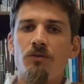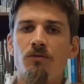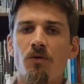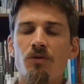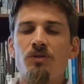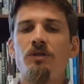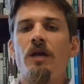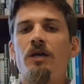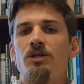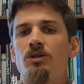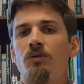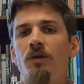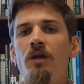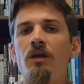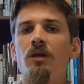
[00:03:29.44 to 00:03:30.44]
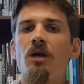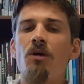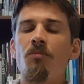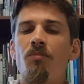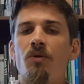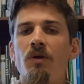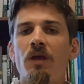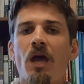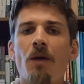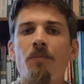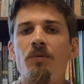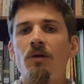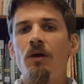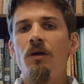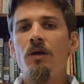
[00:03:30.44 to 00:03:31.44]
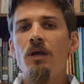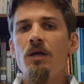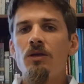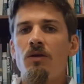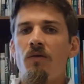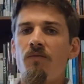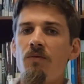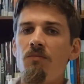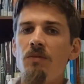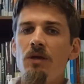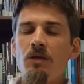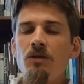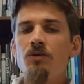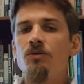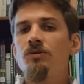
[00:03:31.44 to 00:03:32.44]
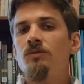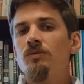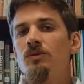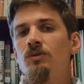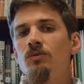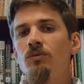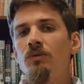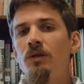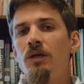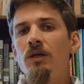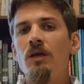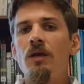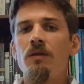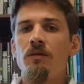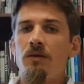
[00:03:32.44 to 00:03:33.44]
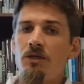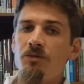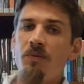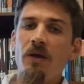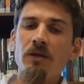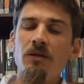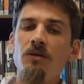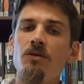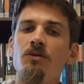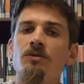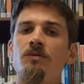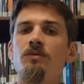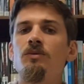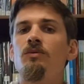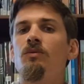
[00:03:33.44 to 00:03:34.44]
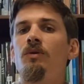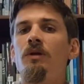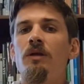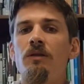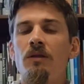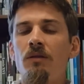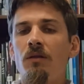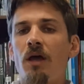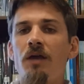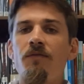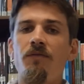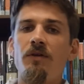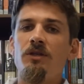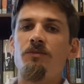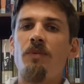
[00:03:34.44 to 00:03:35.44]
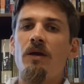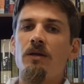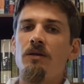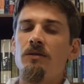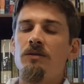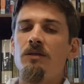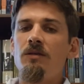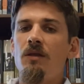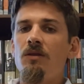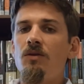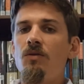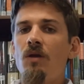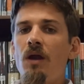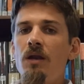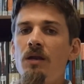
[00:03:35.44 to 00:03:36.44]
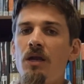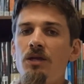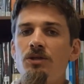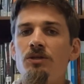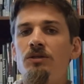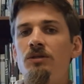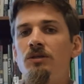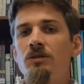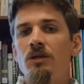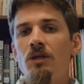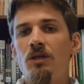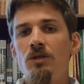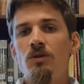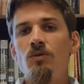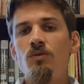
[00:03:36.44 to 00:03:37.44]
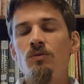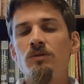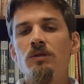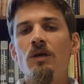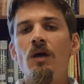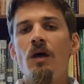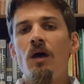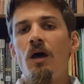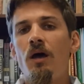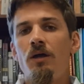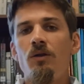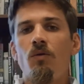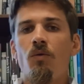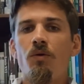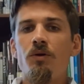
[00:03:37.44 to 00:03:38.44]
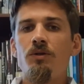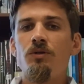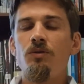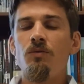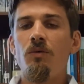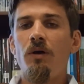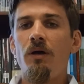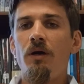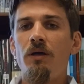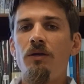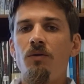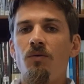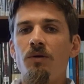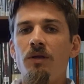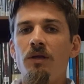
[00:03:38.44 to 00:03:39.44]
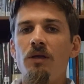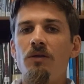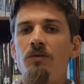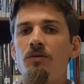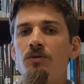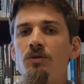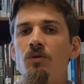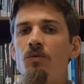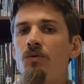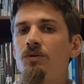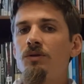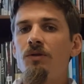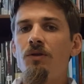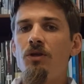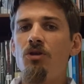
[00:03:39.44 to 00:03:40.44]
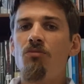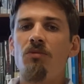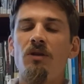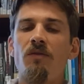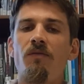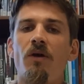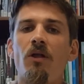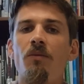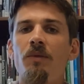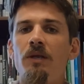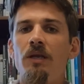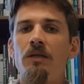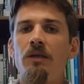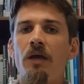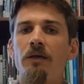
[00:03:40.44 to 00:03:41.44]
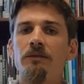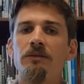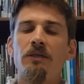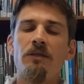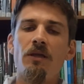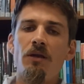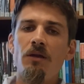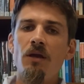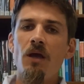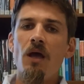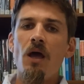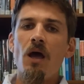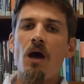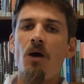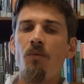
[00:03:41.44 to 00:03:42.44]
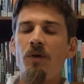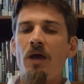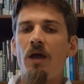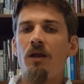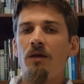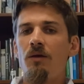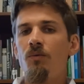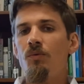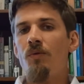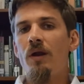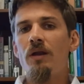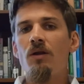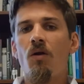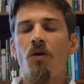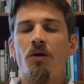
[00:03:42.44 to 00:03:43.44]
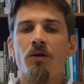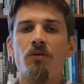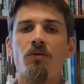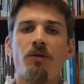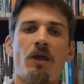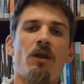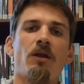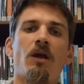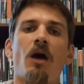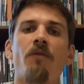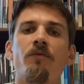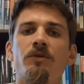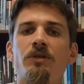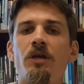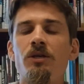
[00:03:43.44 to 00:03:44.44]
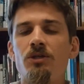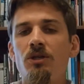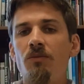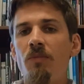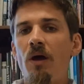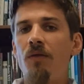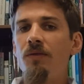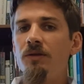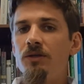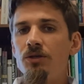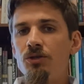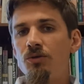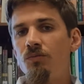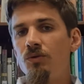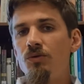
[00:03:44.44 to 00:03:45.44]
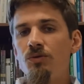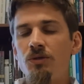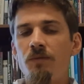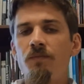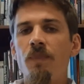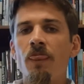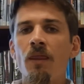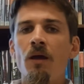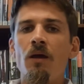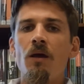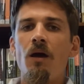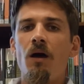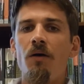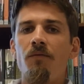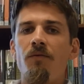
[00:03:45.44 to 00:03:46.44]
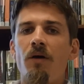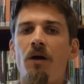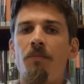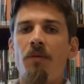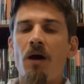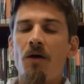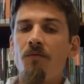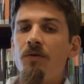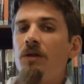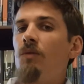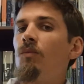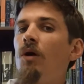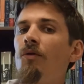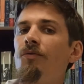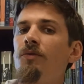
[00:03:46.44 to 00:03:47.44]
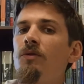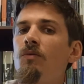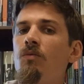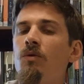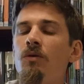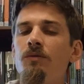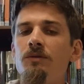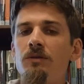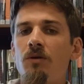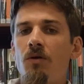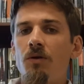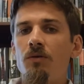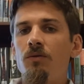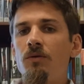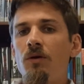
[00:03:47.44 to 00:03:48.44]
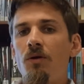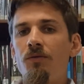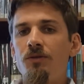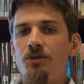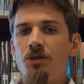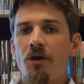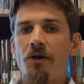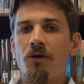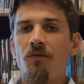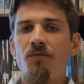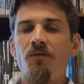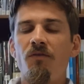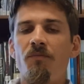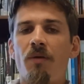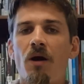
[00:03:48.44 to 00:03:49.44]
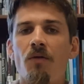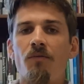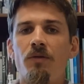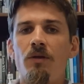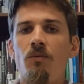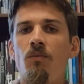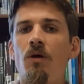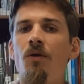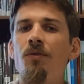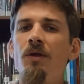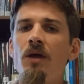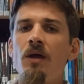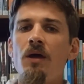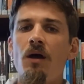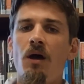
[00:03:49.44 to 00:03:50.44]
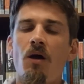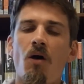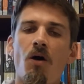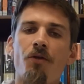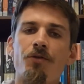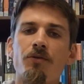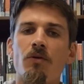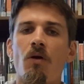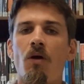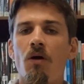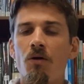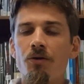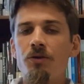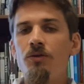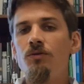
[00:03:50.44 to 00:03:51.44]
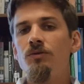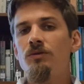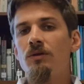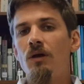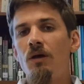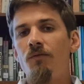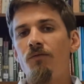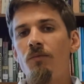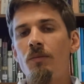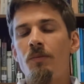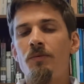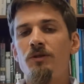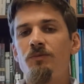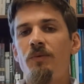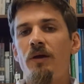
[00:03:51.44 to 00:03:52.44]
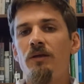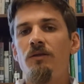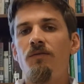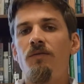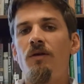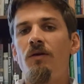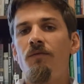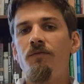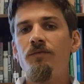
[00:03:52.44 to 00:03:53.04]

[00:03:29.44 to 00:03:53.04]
gross national income per capita. You have the mean years of schooling, the expected years of schooling, and then life expectancy that the United Nations is going to use in order to get their scores on the Human Development Index. And then we read an article and had a conversation about the distribution of poverty and wealth in the world. It's an article called "The Geography of Poverty and Wealth." Author argues from a perspective the